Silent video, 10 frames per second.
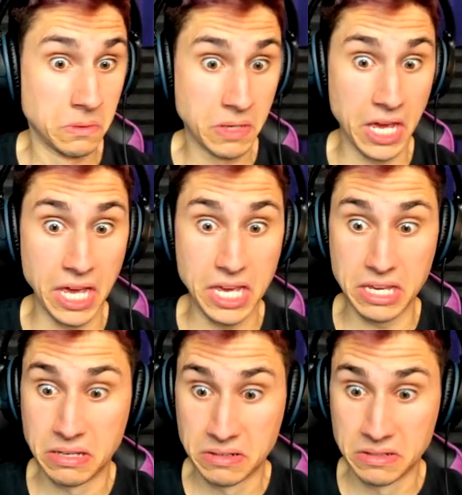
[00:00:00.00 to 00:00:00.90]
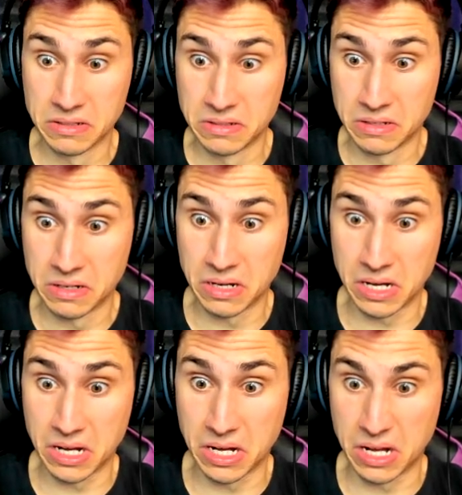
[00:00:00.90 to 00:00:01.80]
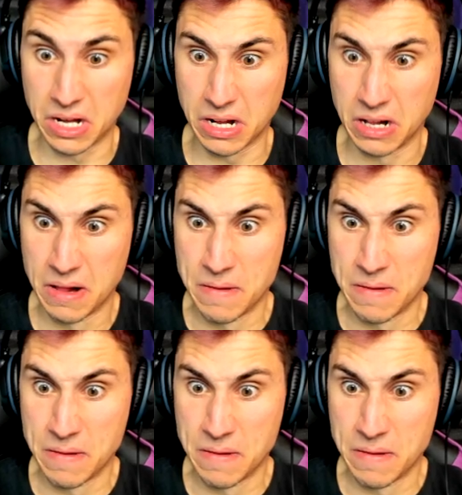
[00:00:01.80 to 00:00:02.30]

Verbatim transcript: Okay. Uh...